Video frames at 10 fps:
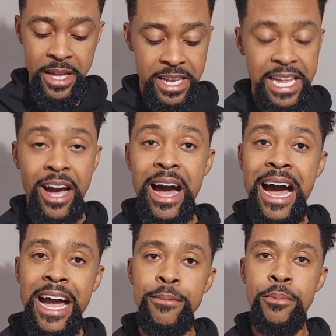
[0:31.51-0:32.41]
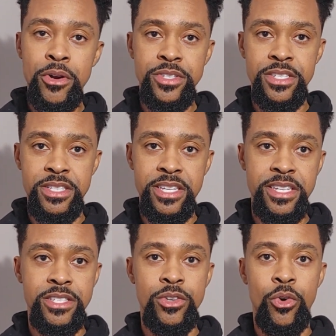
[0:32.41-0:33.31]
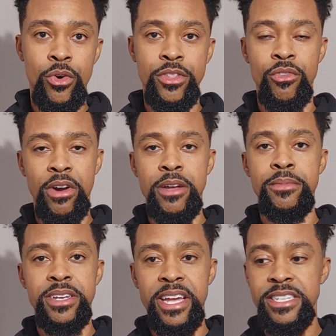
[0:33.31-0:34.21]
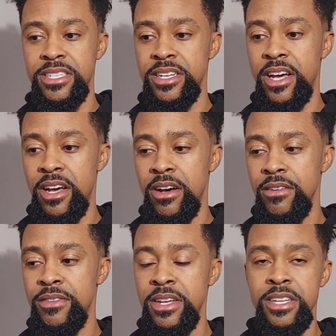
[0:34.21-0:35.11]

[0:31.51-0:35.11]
Now, I purchased this on the recommendation of